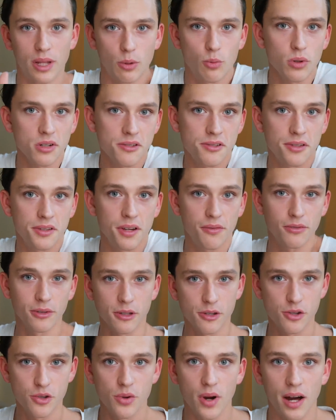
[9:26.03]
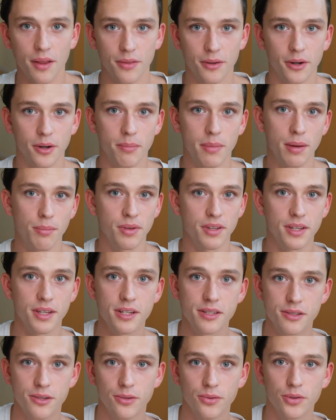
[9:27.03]
like, what is the difference to other, maybe
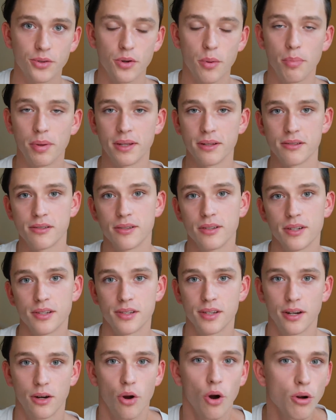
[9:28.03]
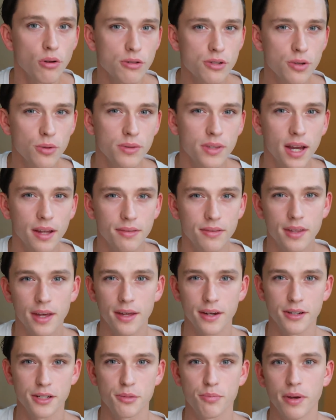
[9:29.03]
Eastern European cities that are also not
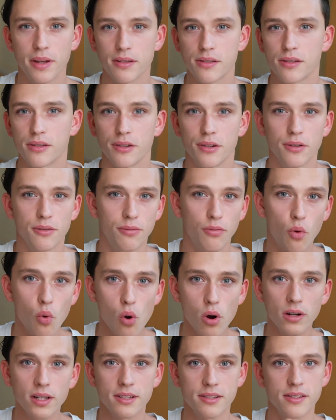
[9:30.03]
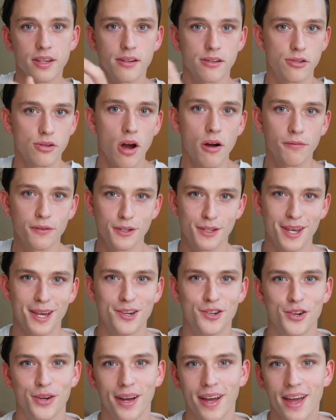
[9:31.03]
that expensive, or let's say Southeast
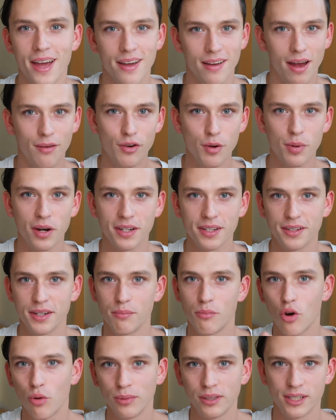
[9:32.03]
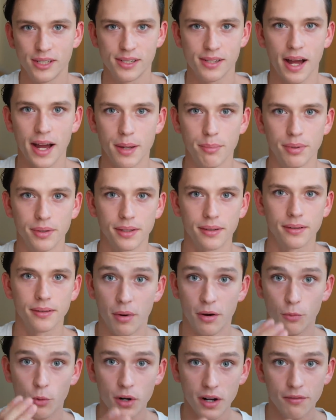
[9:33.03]
Asia? Everybody at the moment is hyping,
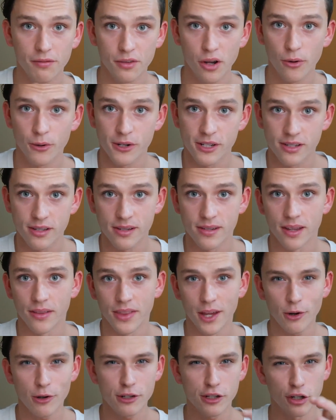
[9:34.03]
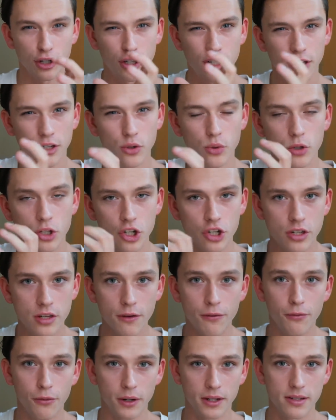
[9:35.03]
but what I've noticed is that there is a huge
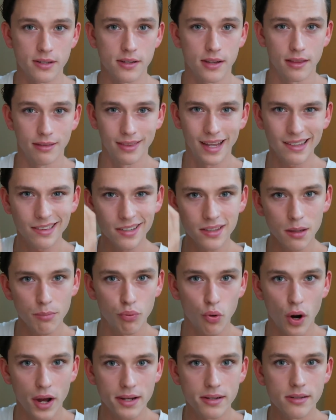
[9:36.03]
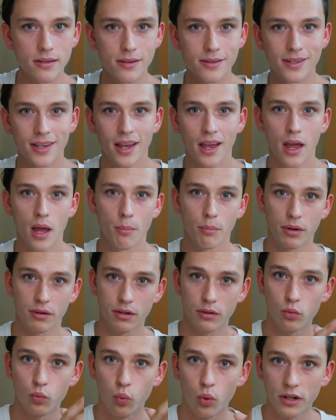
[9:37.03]
difference. Not in the prices, but
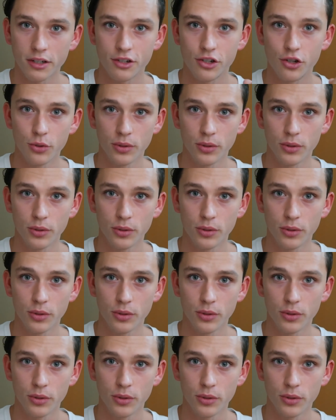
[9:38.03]
in what